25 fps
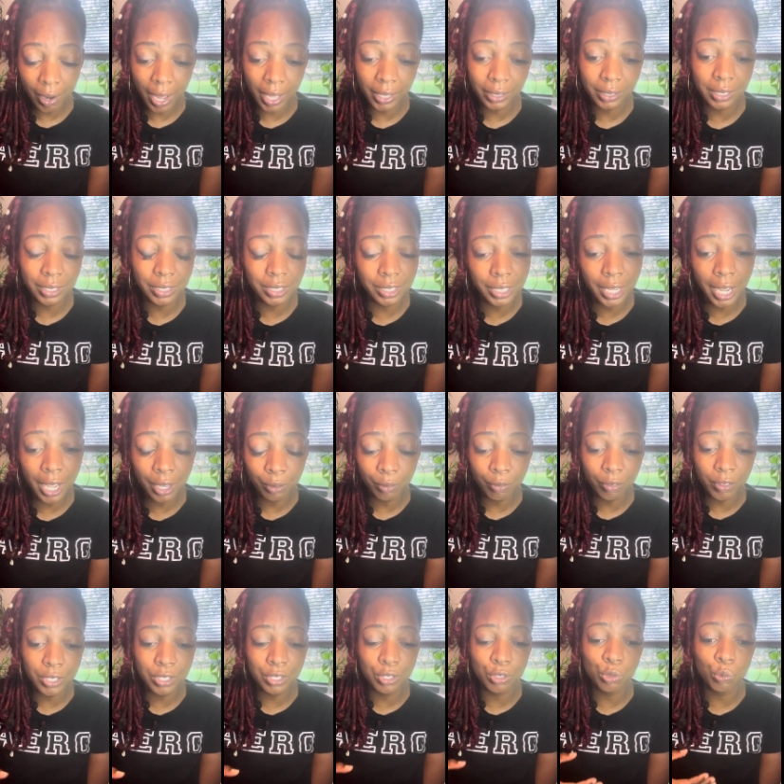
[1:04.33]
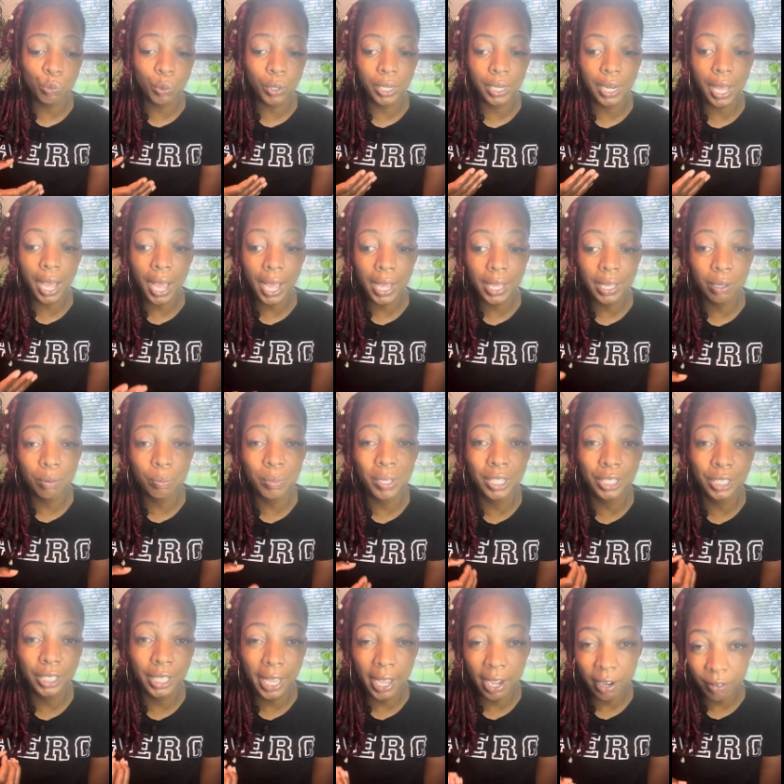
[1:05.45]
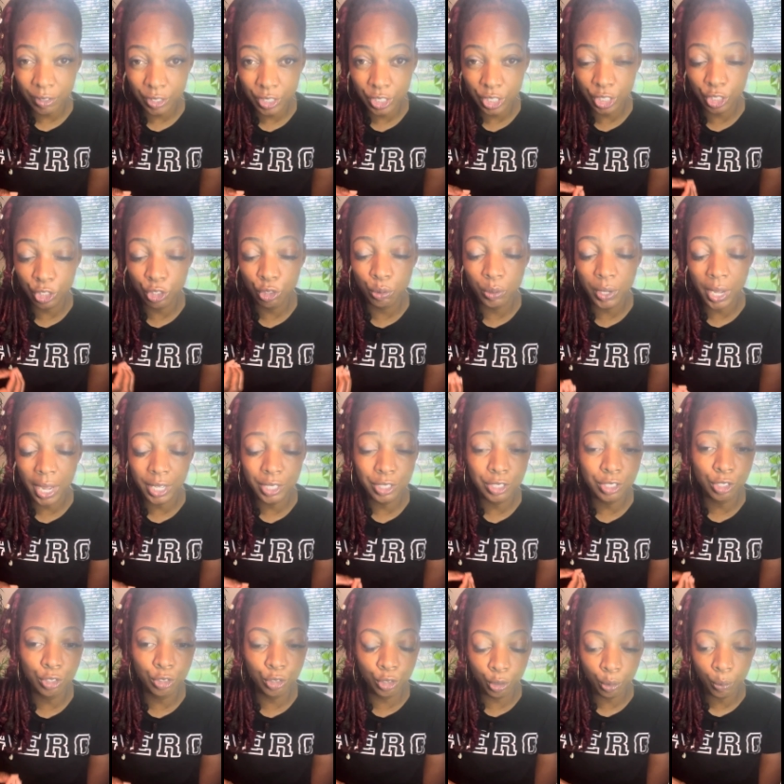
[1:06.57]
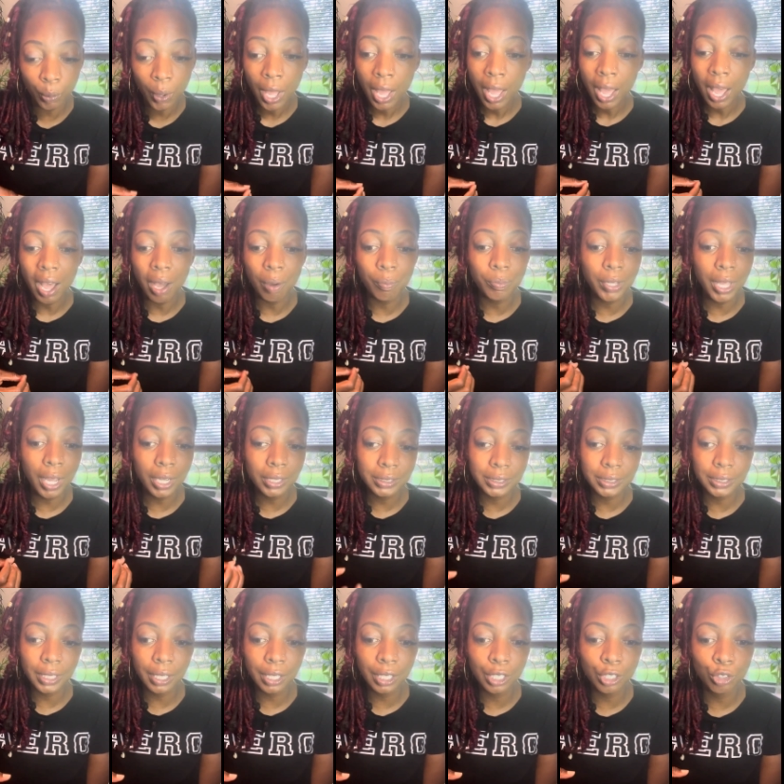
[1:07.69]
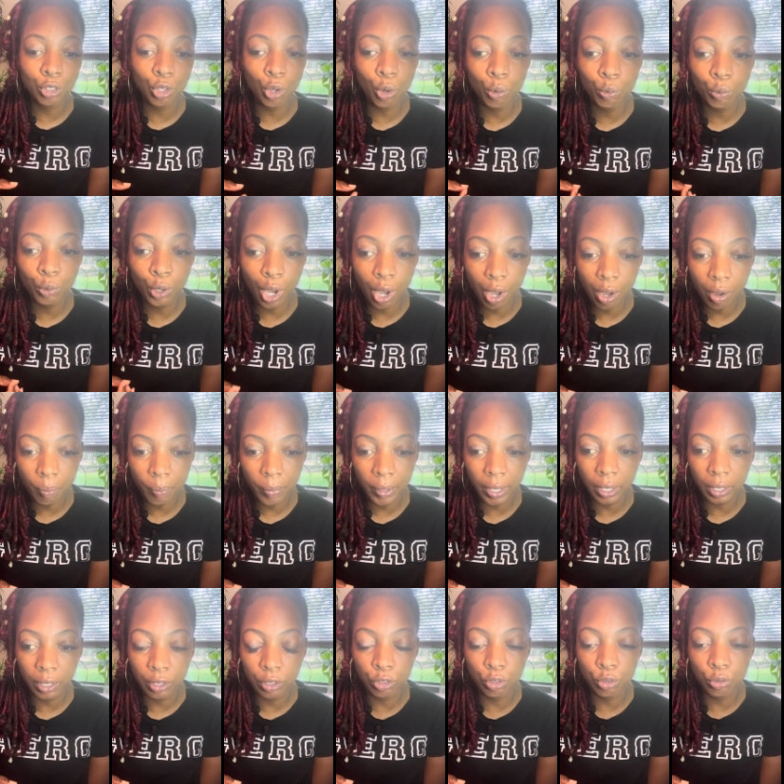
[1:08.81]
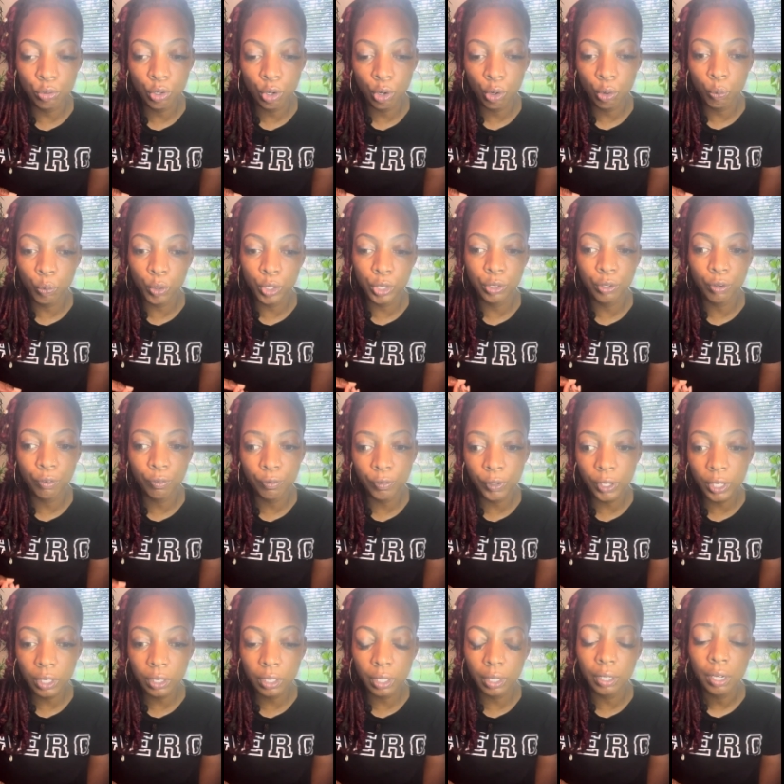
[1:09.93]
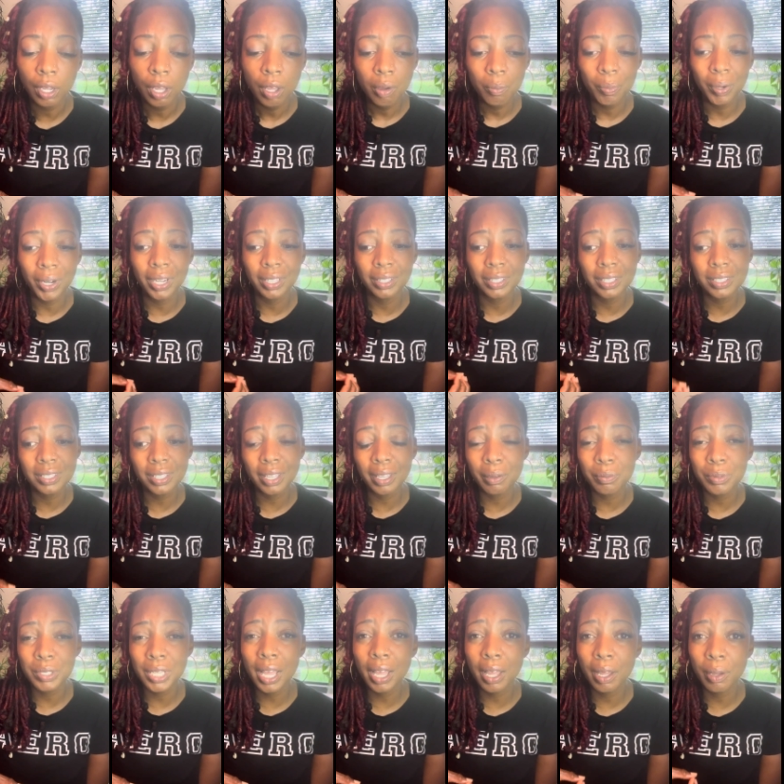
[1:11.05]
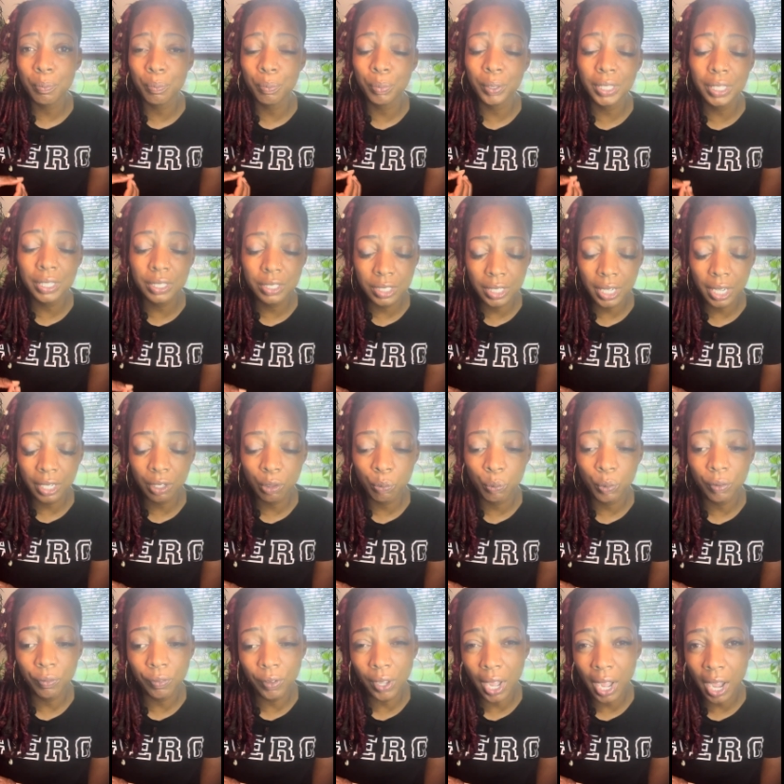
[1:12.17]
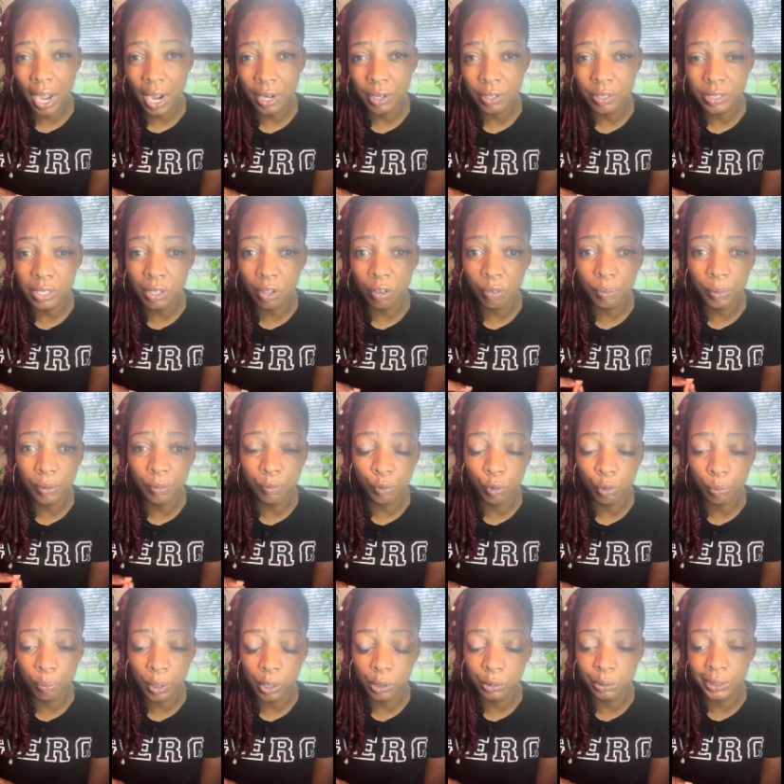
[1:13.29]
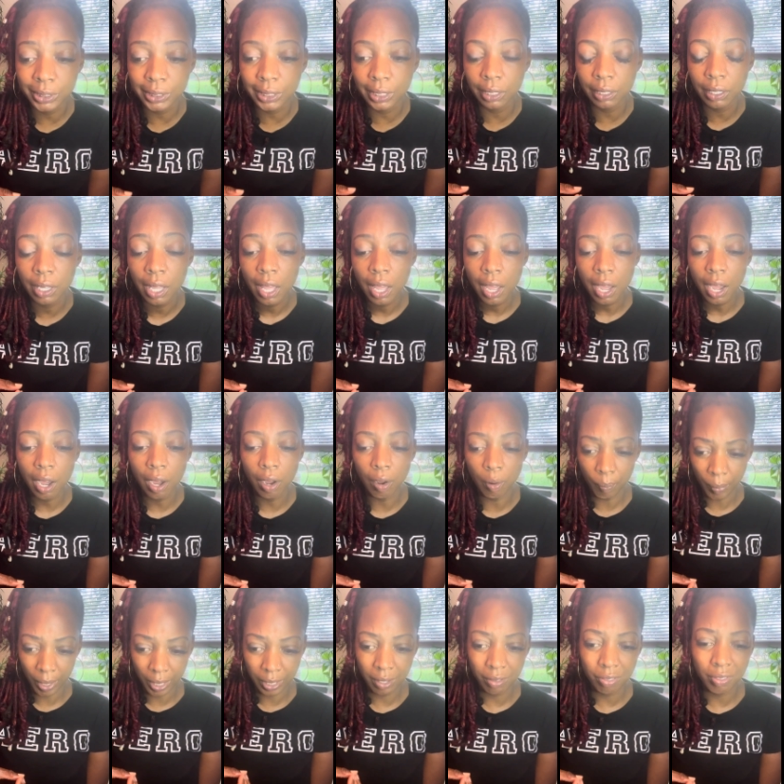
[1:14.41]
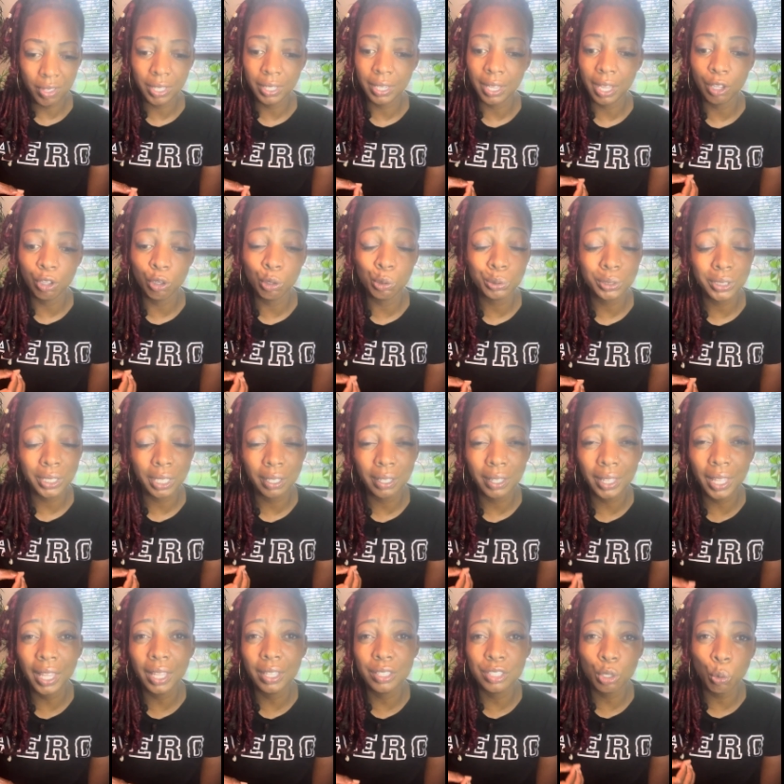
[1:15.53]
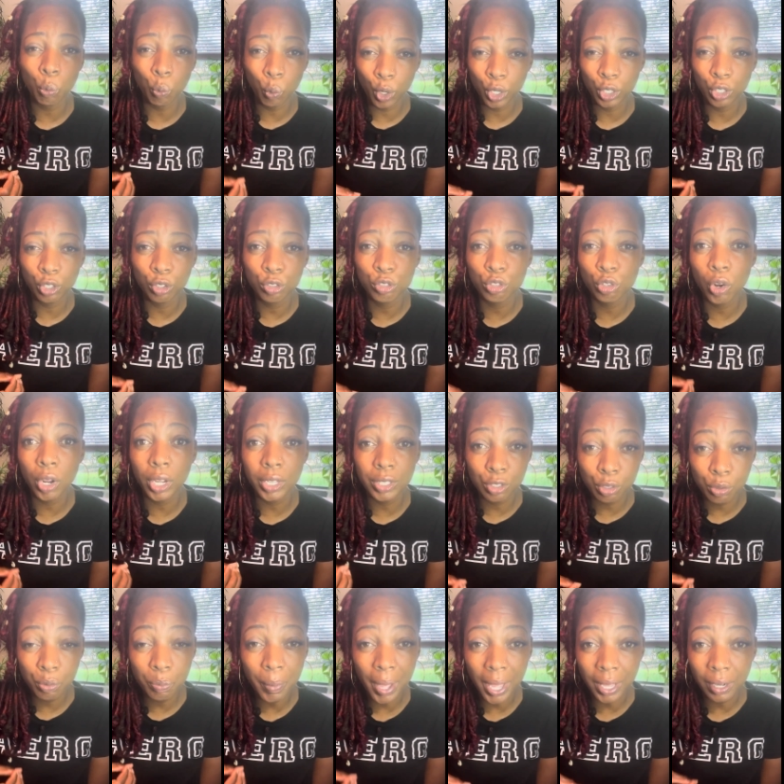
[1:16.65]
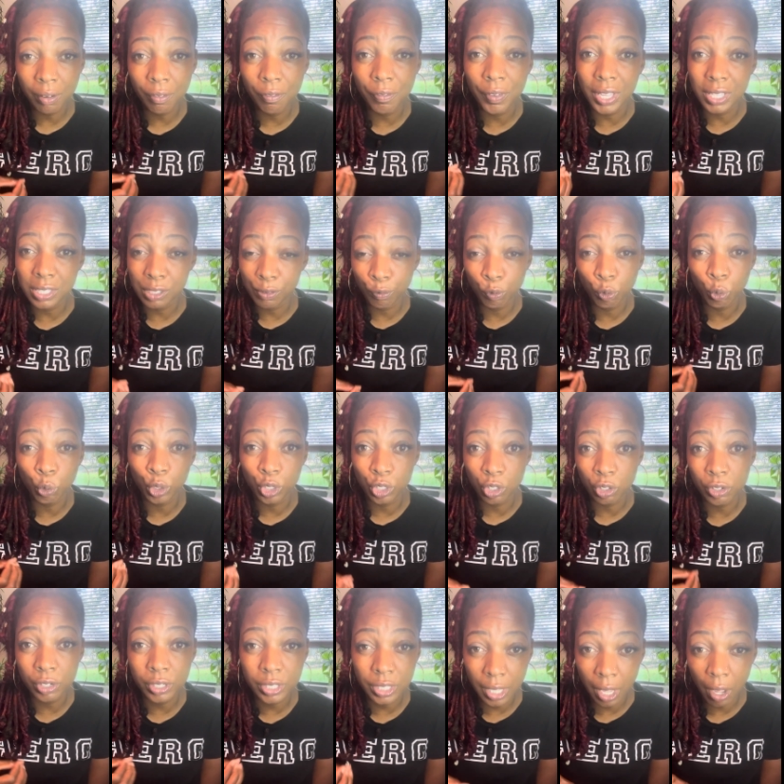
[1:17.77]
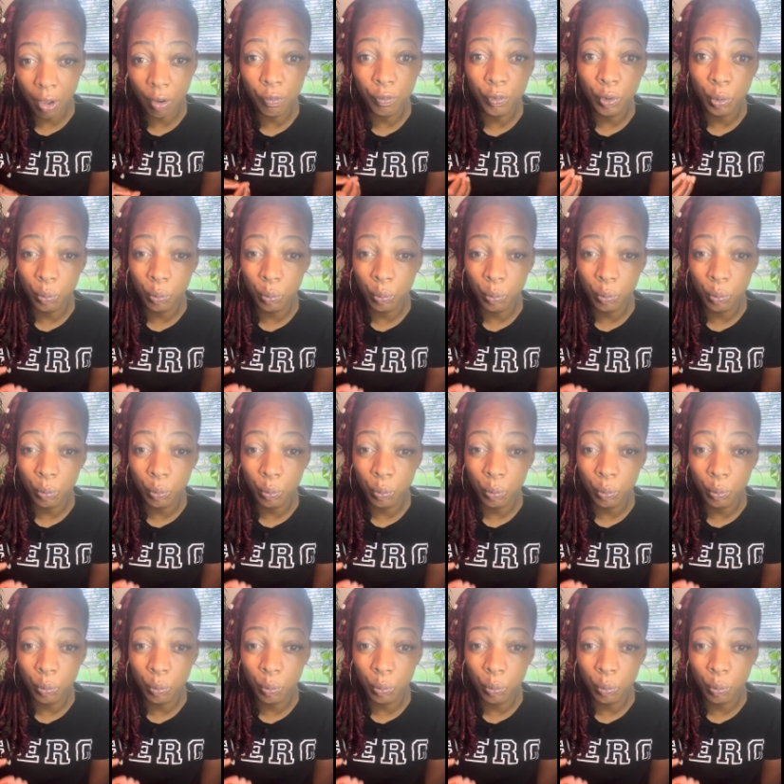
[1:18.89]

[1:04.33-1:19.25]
at this channel, this is what I am encouraging you guys to do. I'm not saying don't comment, you know, what you're feeling, but at the same time, please check in with your higher self before posting anything that goes against what you're trying to manifest for yourself.